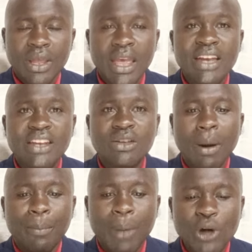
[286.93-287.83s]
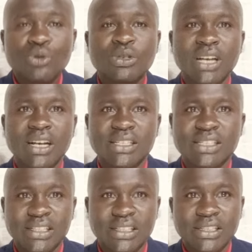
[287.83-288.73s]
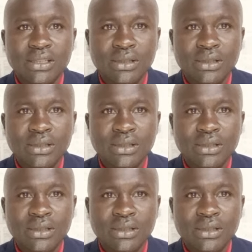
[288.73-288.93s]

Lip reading: And they were about to succeed.